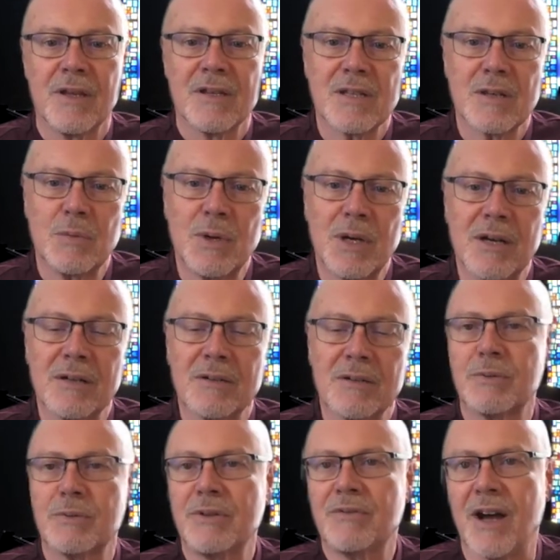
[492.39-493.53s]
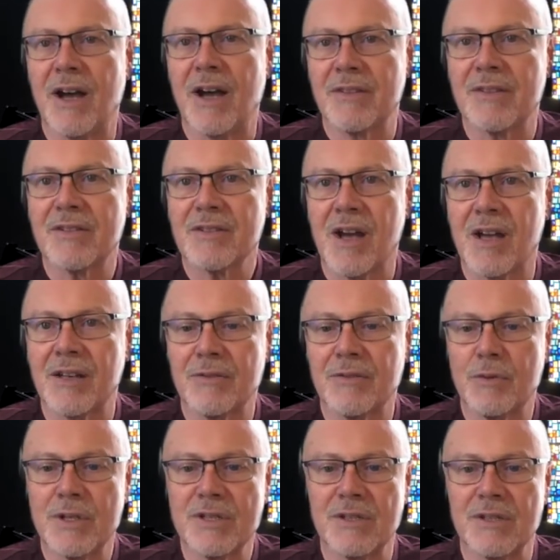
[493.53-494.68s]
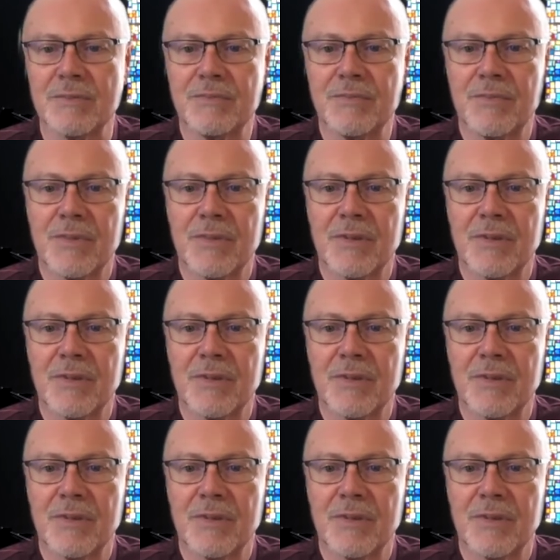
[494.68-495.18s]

So where do we find this kind of wisdom?